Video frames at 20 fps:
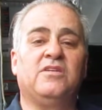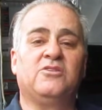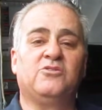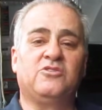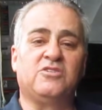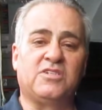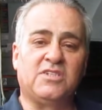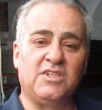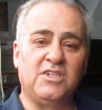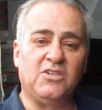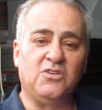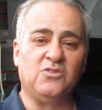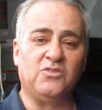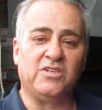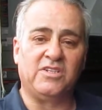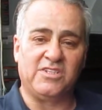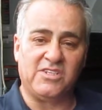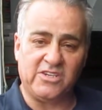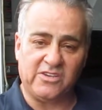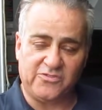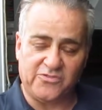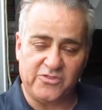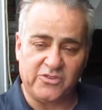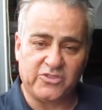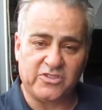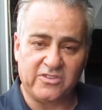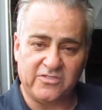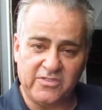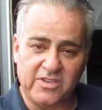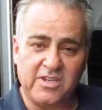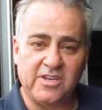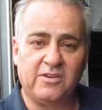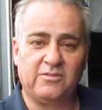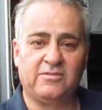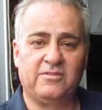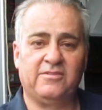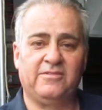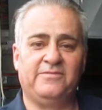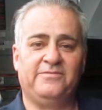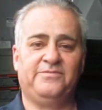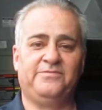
to see you in near future videos.